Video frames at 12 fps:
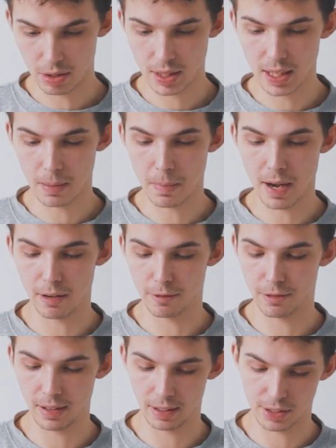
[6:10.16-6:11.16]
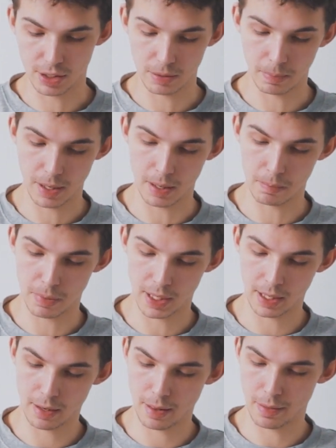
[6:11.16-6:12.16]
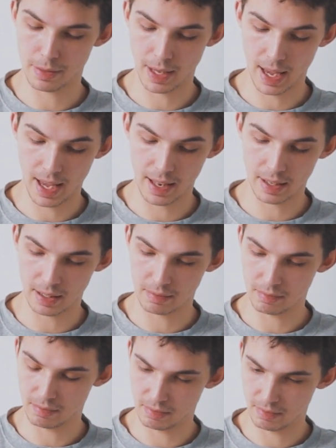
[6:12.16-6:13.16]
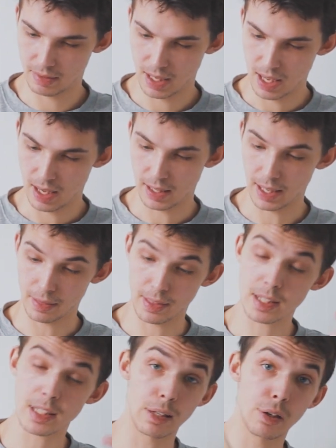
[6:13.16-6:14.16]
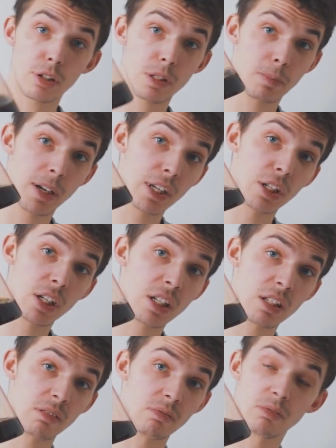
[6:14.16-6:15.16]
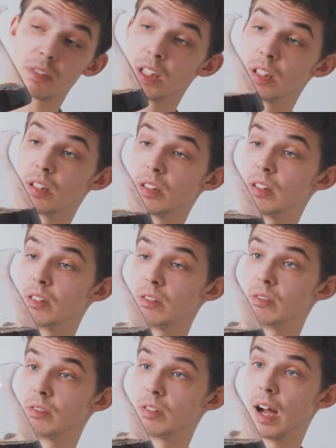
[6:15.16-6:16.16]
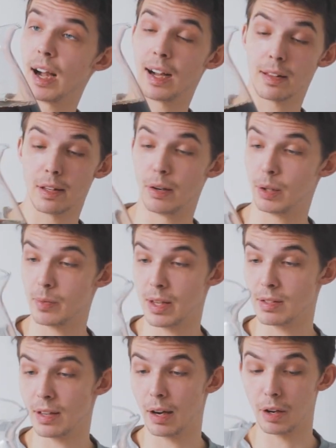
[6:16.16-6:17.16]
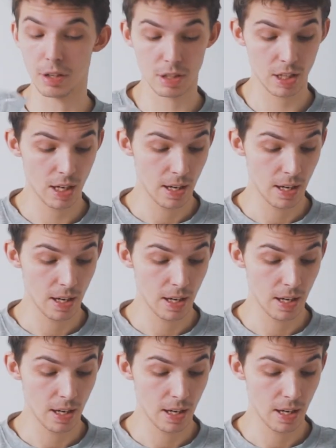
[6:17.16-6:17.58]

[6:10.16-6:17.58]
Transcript: you need a better filter, but other than that, like, this looks pretty good. I like the look of this a lot.